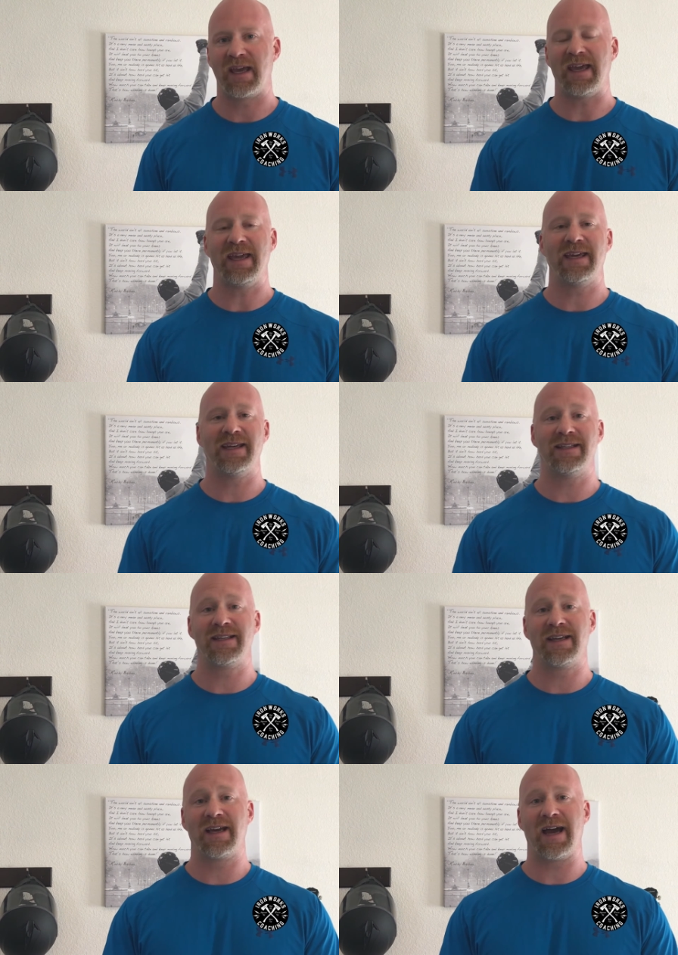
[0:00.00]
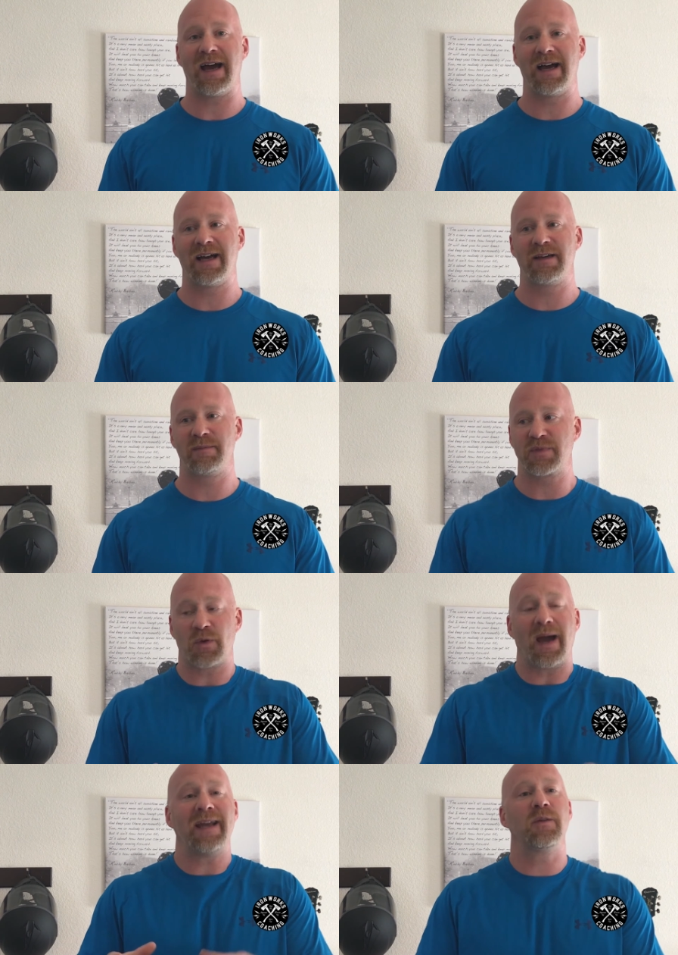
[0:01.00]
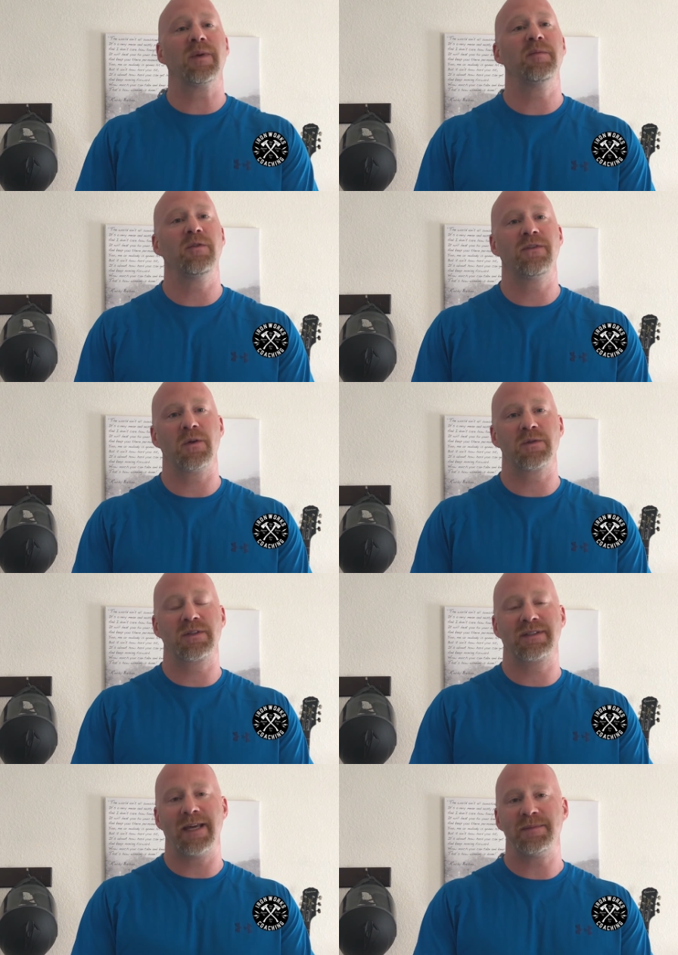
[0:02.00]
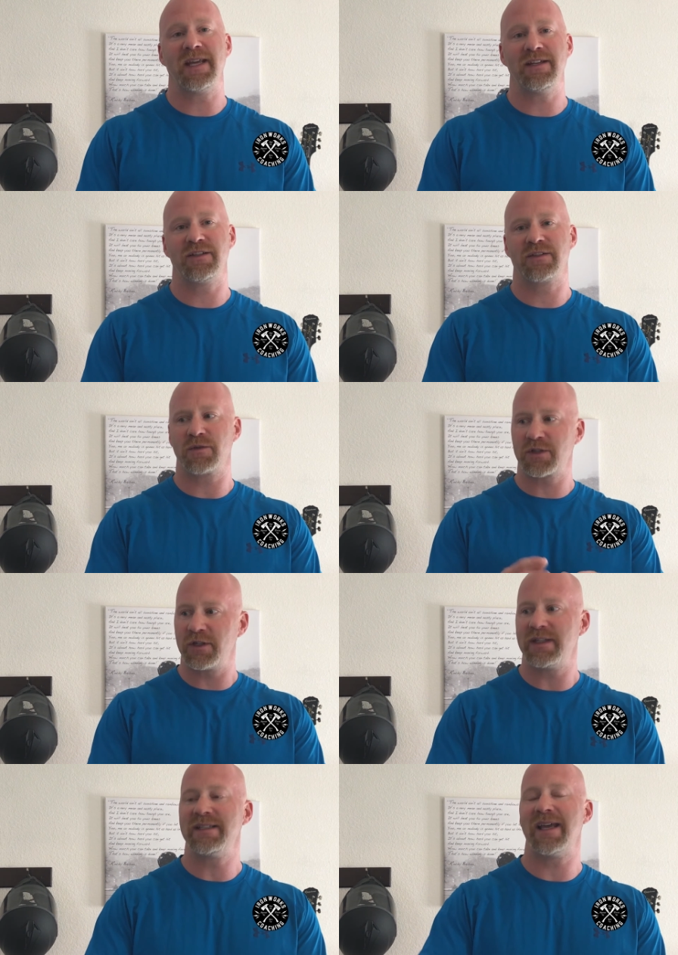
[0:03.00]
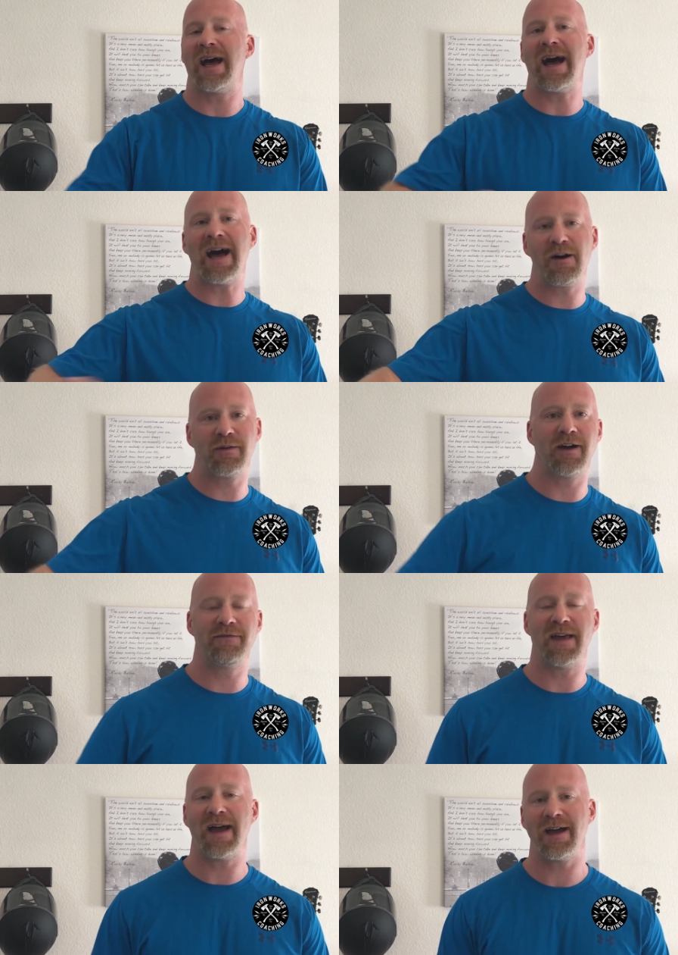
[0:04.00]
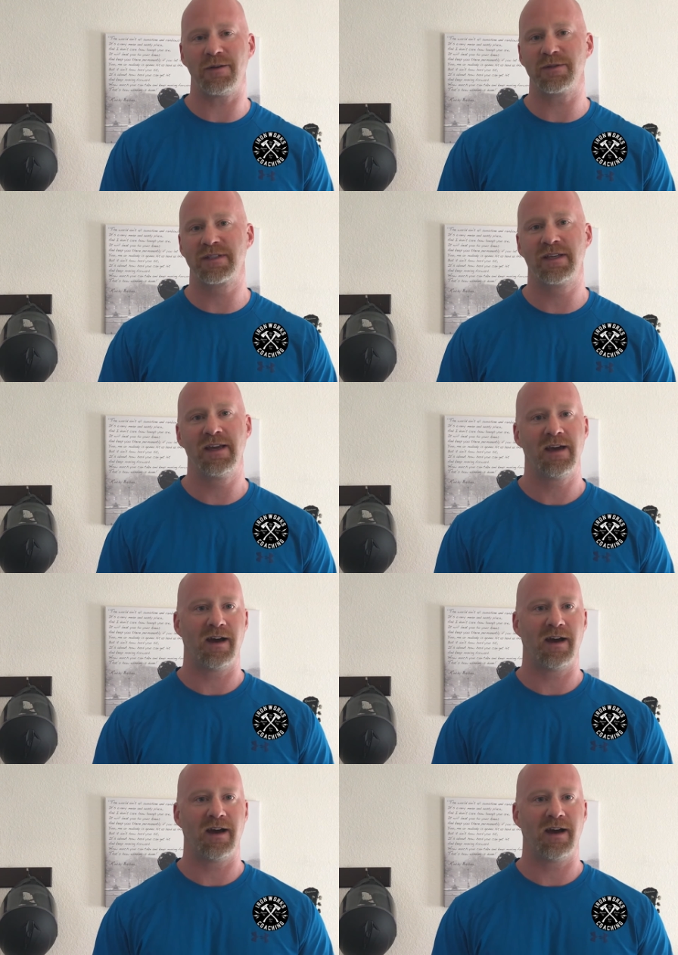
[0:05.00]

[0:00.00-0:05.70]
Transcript: And so I had to remove those temptations, those cookies, out of the house.